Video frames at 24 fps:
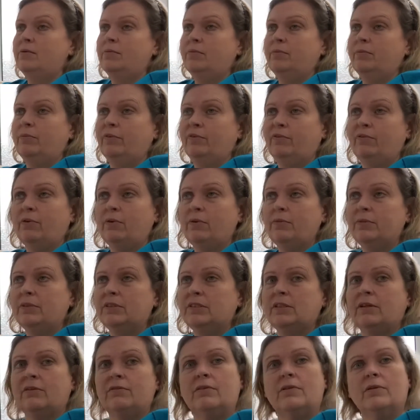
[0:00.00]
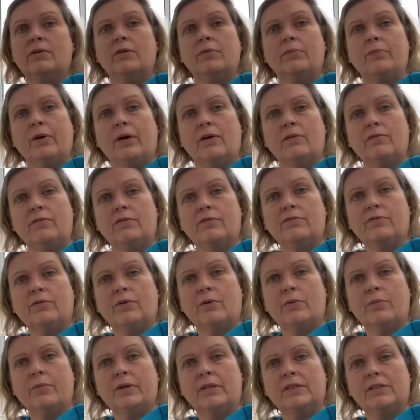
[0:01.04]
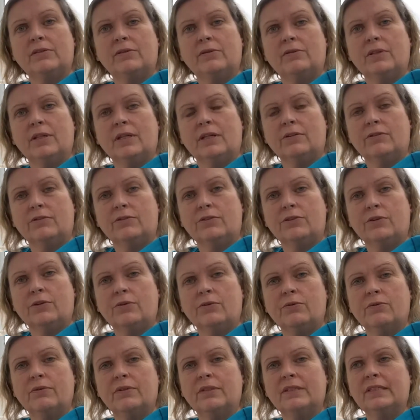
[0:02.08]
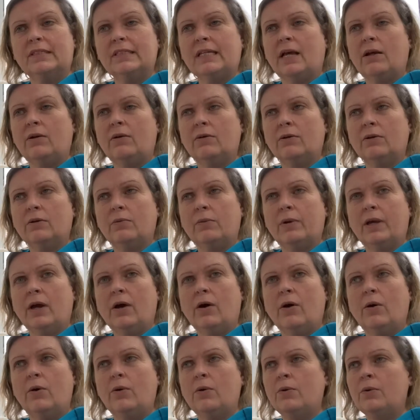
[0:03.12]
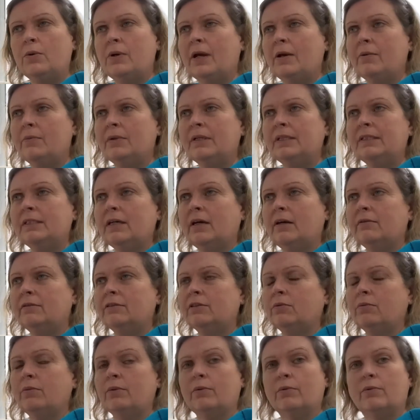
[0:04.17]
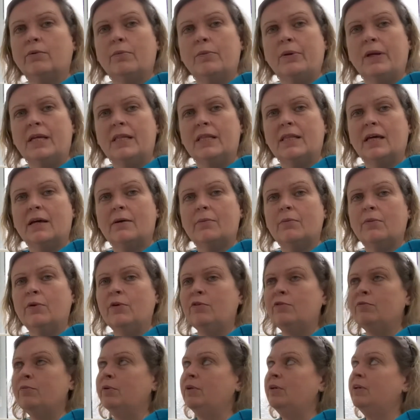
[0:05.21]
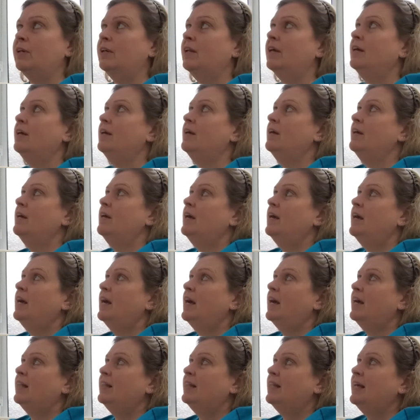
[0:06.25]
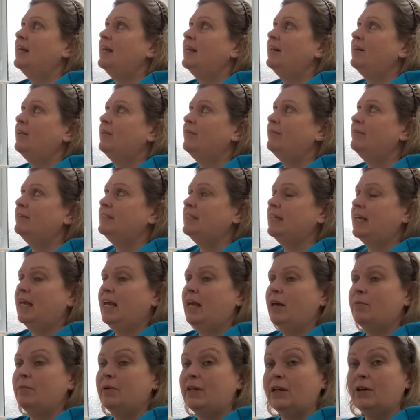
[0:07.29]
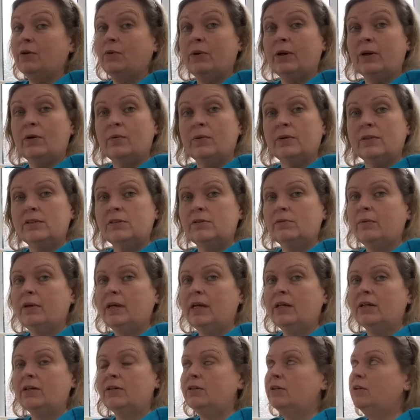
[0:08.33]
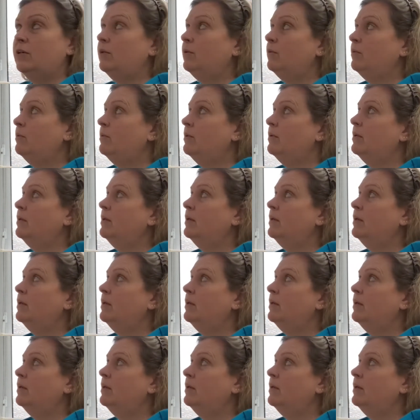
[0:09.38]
performance of the pelvic floor muscle, the endurance, how long can we hold, how many times can we repeat that movement, and then obviously how many quick ones we can do.